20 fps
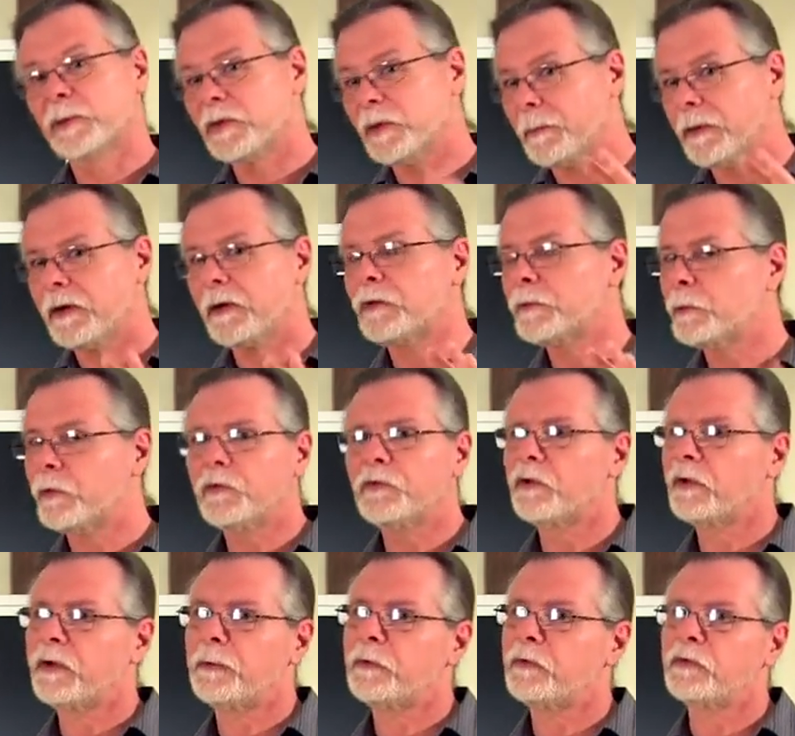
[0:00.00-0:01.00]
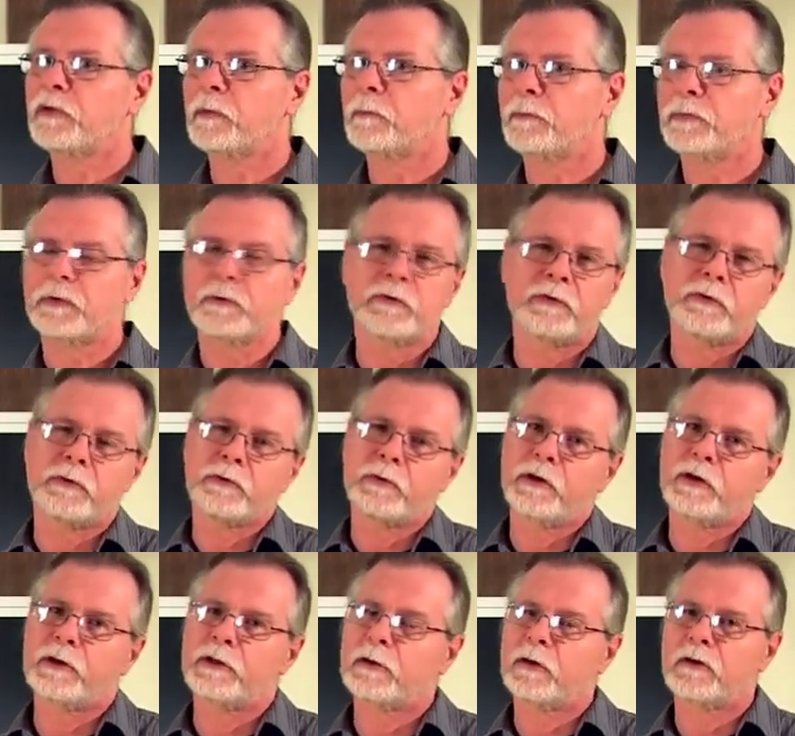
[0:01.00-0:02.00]
But the Beatles weren't so interested in blues. You
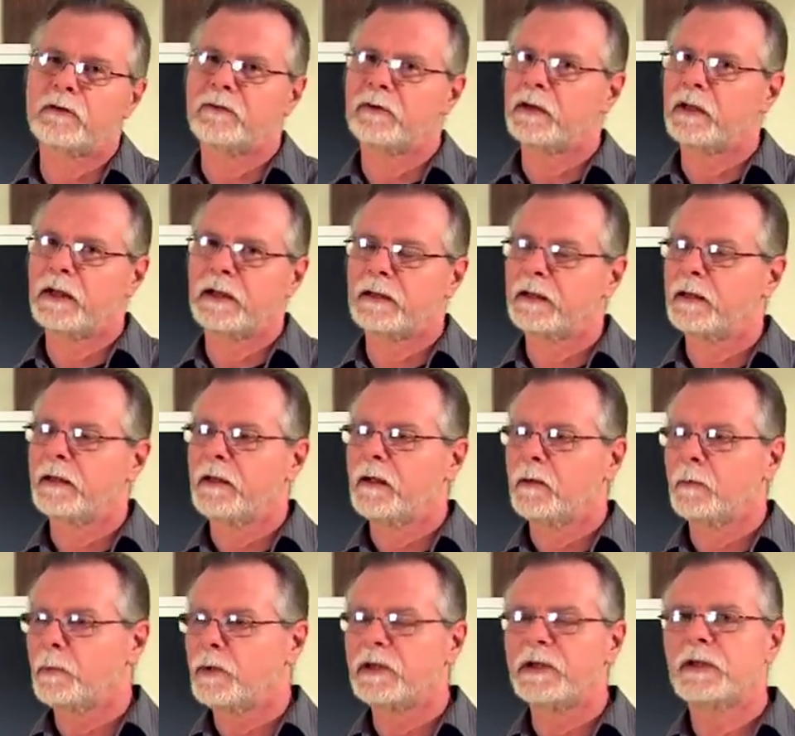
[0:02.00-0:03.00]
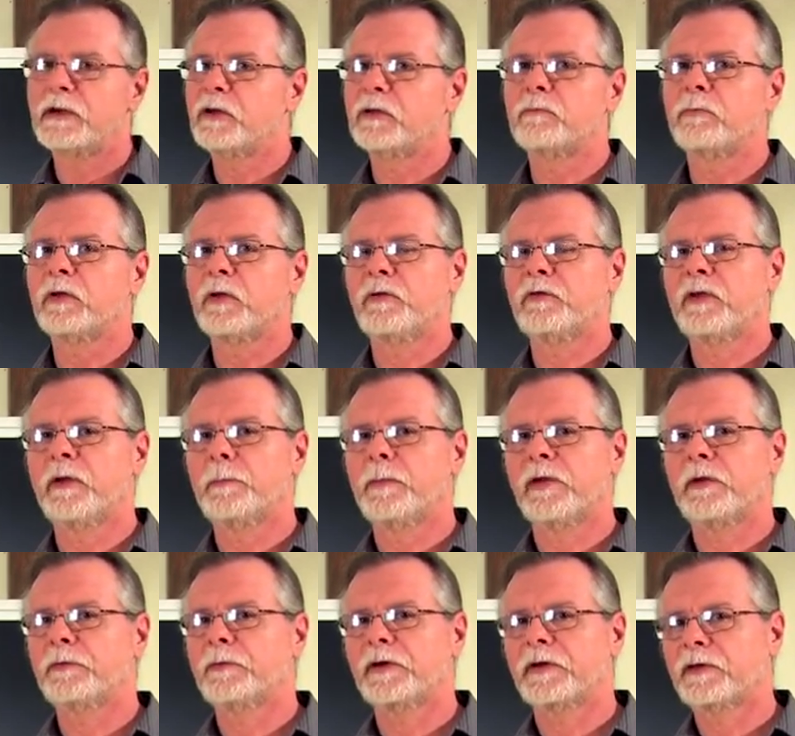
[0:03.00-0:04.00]
look for like really good blues on
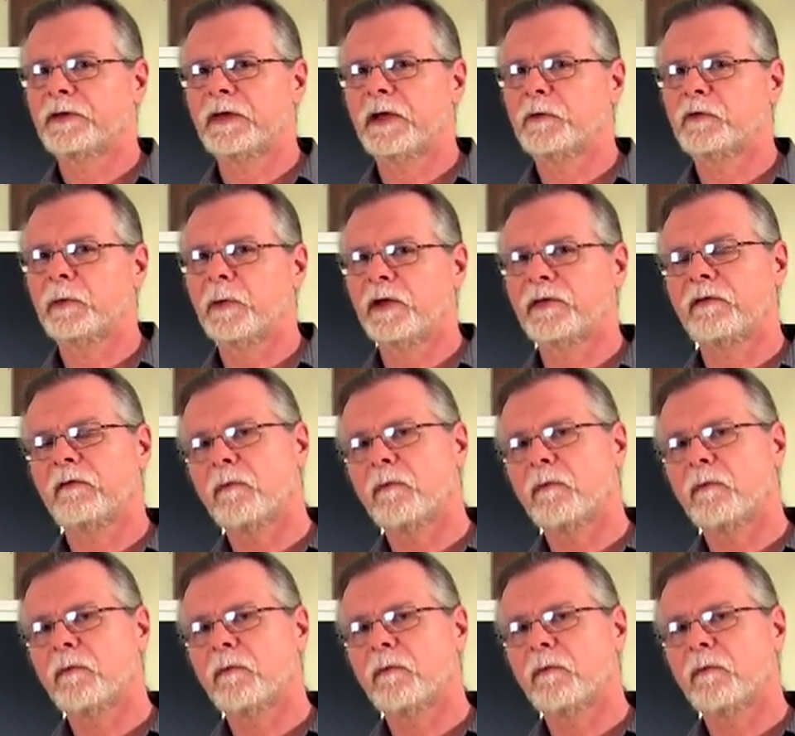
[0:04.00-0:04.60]
Beatles records, not so much.